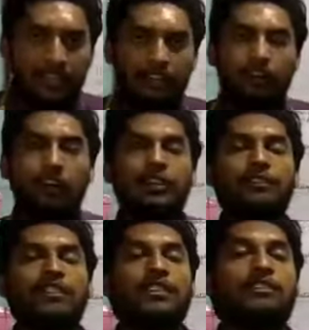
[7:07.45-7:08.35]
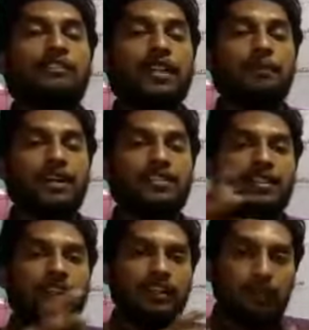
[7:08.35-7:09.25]
all the 50 persons
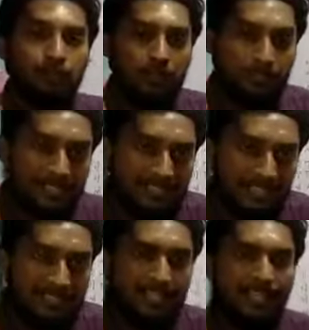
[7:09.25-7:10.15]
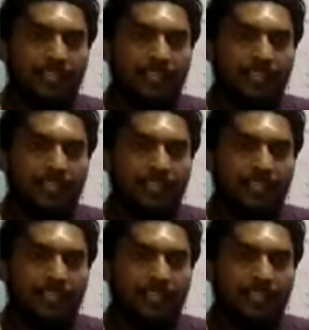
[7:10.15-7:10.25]
can come to the business,